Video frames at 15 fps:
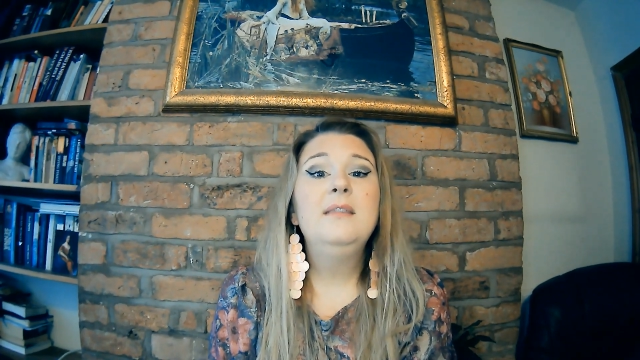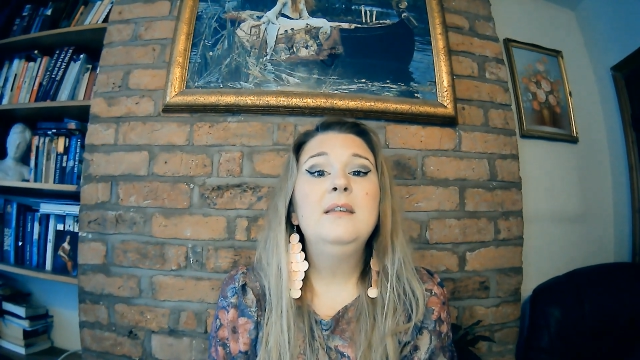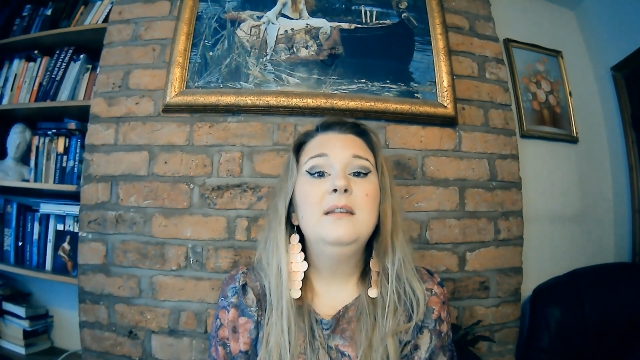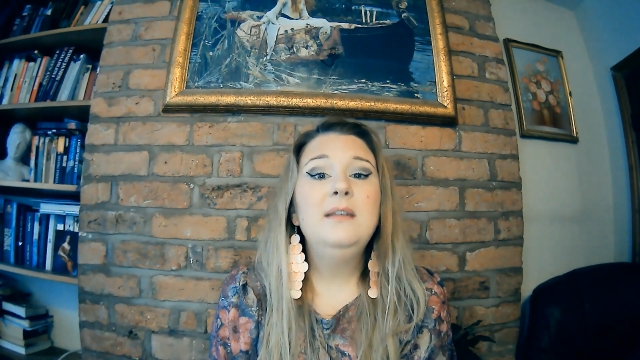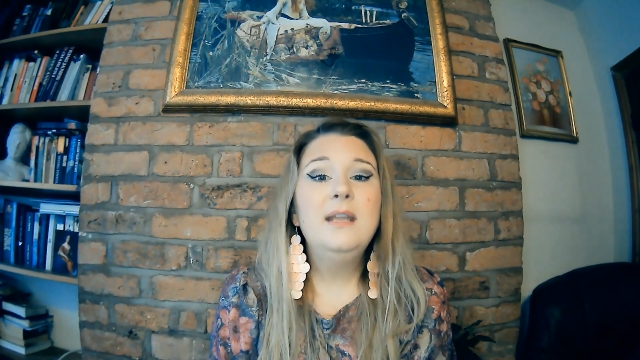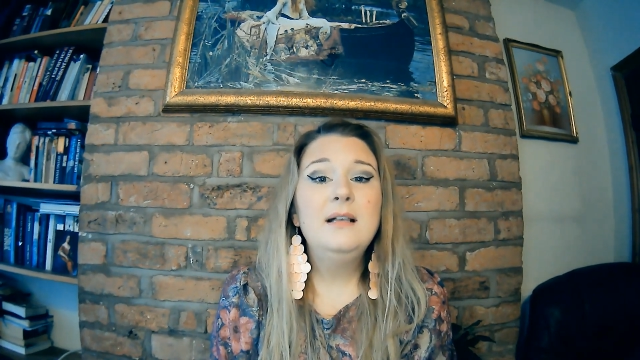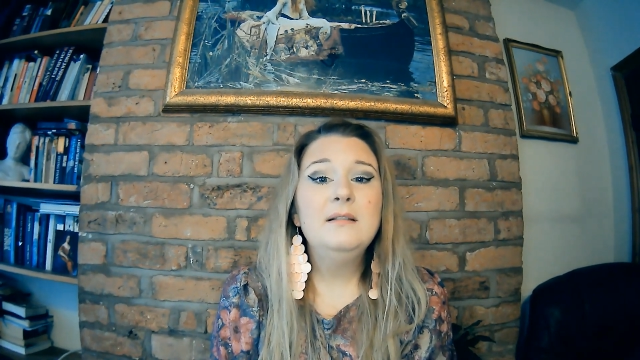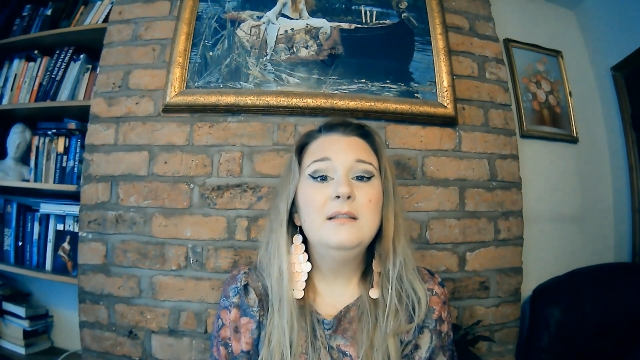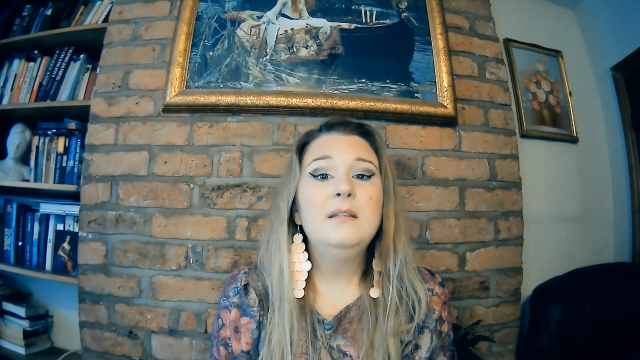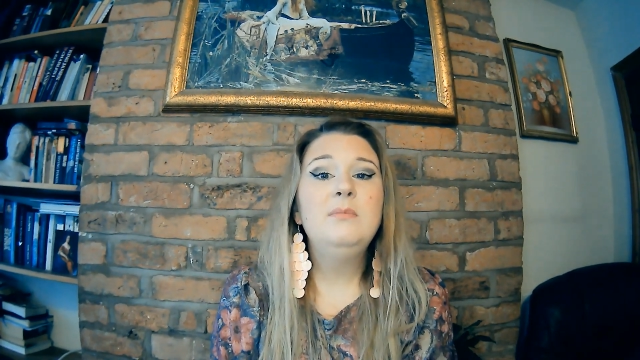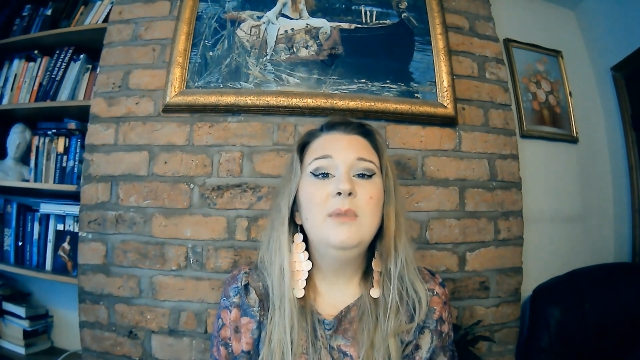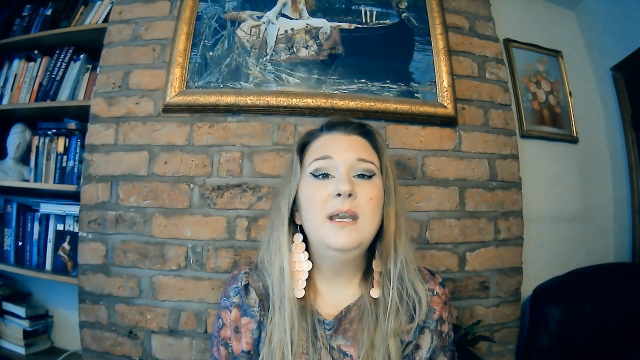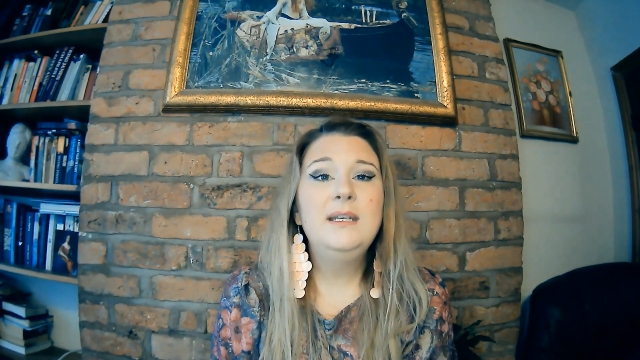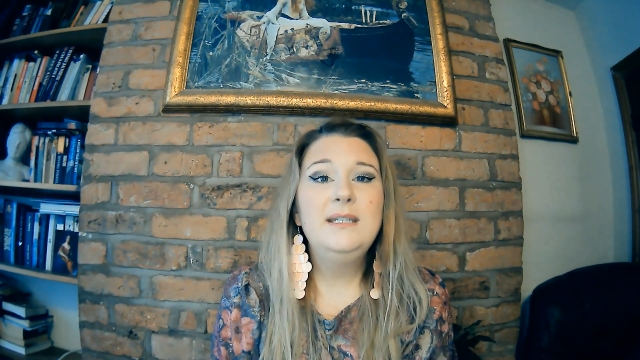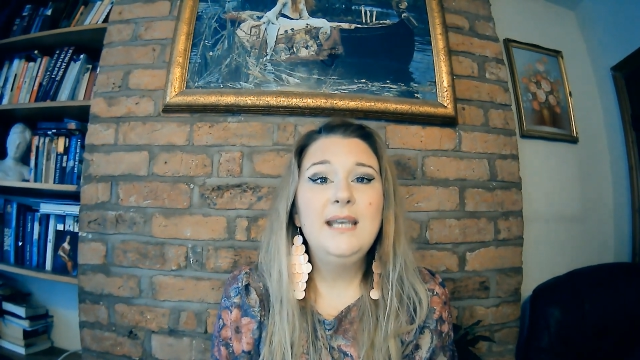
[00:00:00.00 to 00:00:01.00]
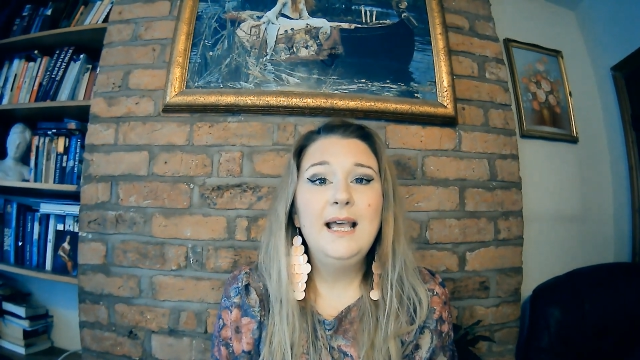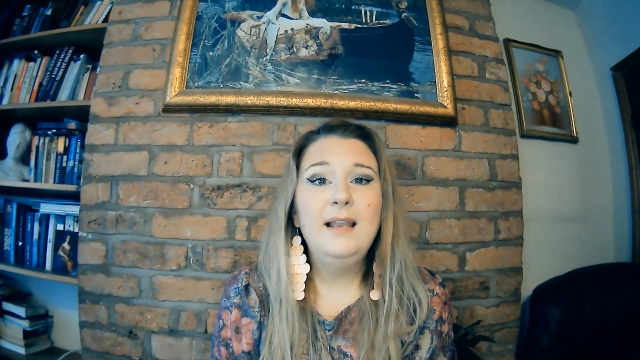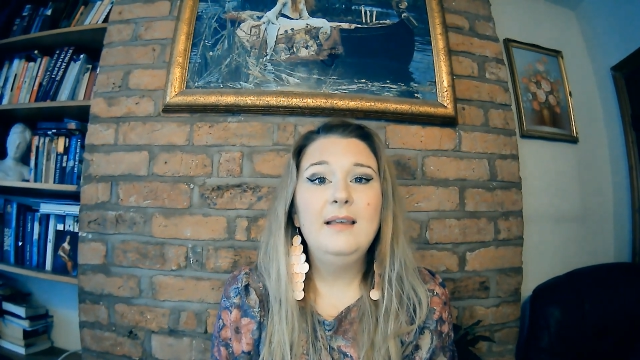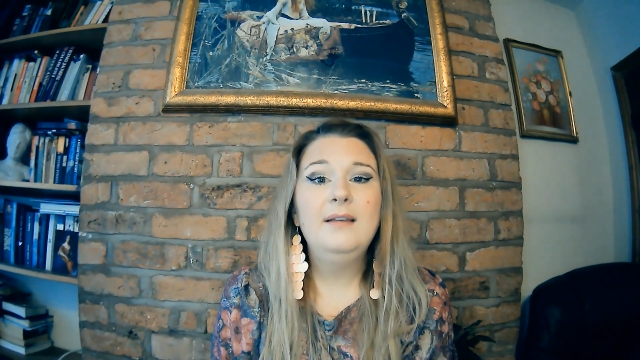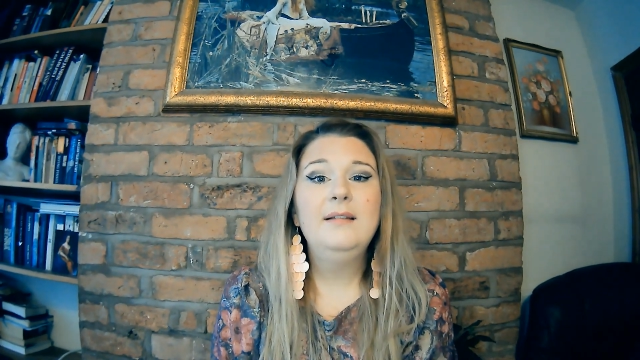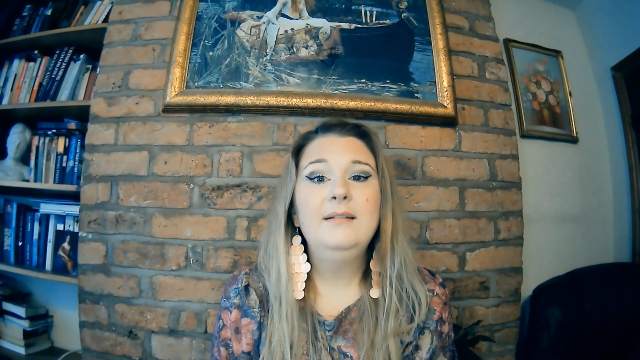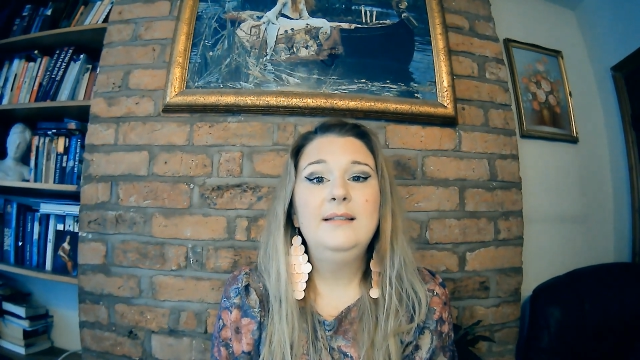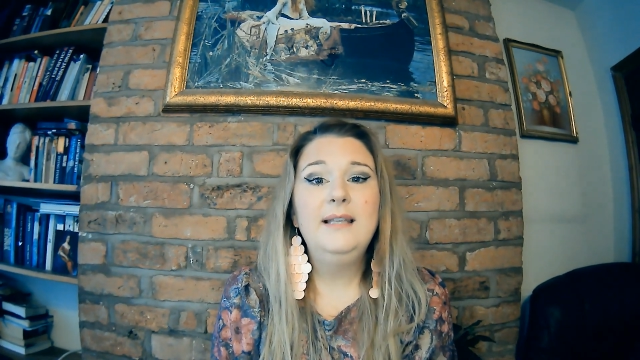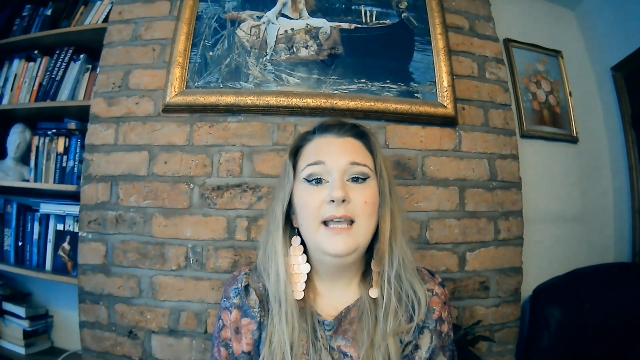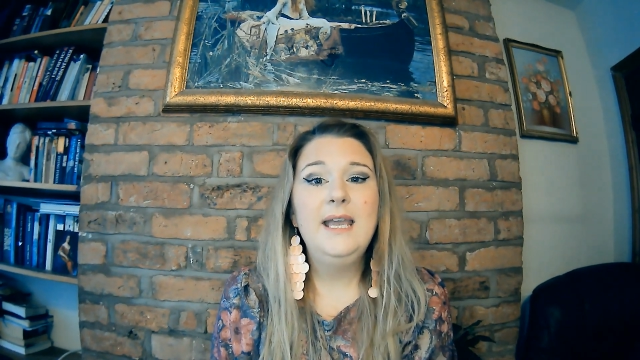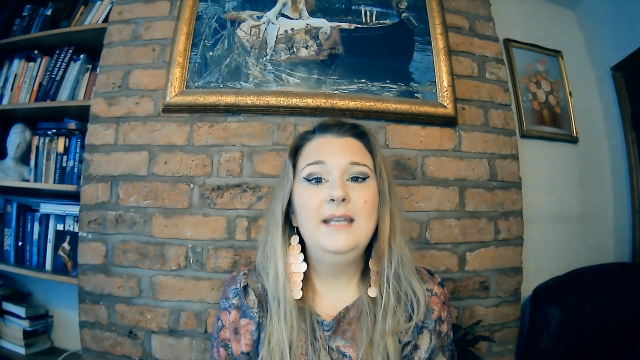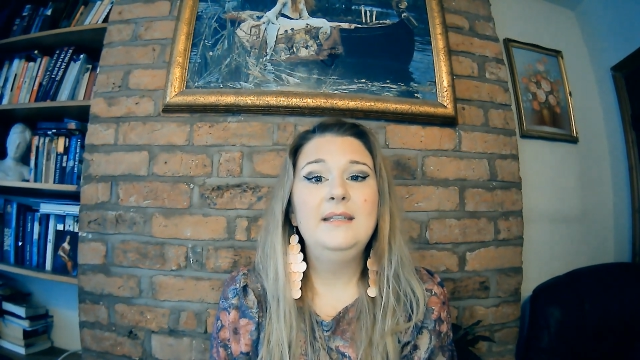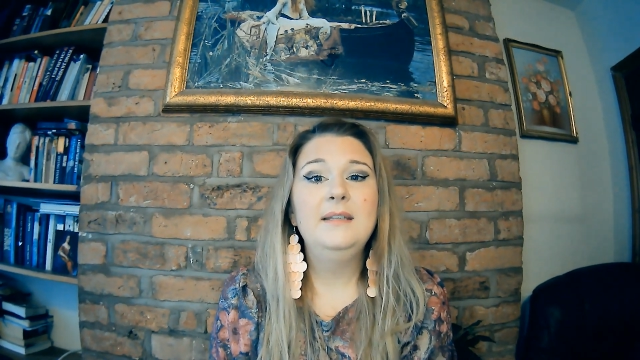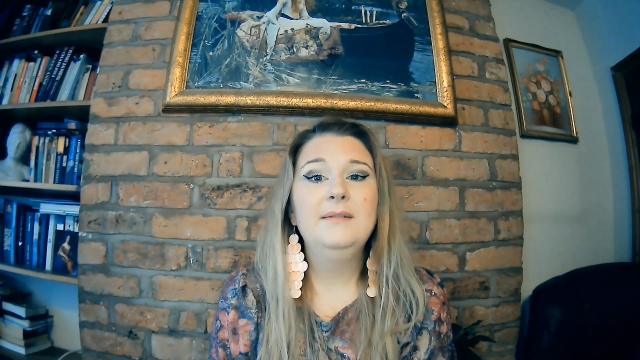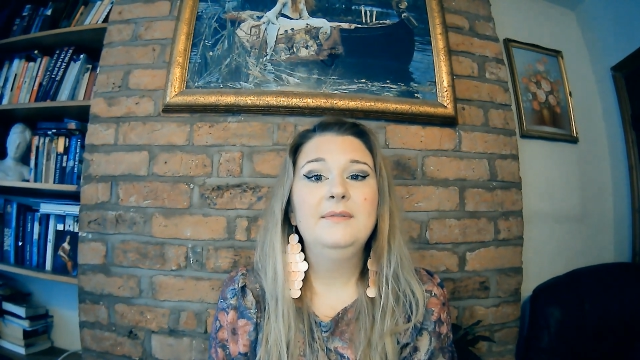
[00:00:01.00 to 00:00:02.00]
that Nelson Mandela led?